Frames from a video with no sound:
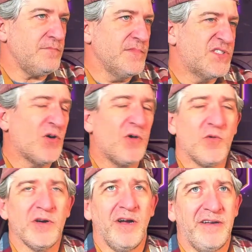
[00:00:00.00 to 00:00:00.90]
And so I'll
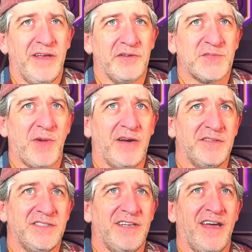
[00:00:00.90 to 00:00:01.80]
work on Nether Spider
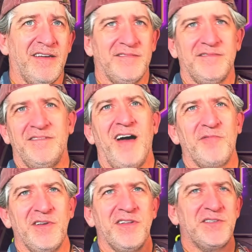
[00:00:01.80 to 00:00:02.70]
today. Not
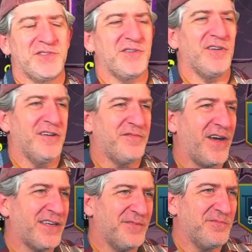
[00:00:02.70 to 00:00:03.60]
really sure if
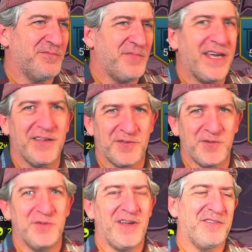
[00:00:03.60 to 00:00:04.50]
I can make it
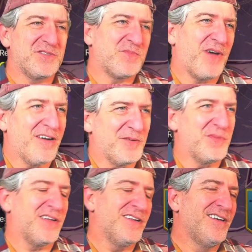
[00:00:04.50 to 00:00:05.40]
through Nether Spider,
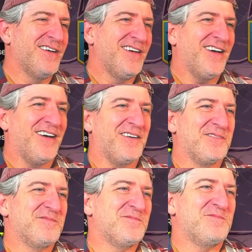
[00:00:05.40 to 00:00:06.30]
but
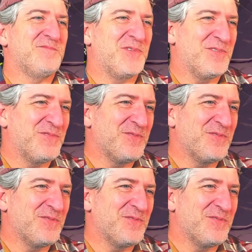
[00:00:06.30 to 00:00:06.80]
we'll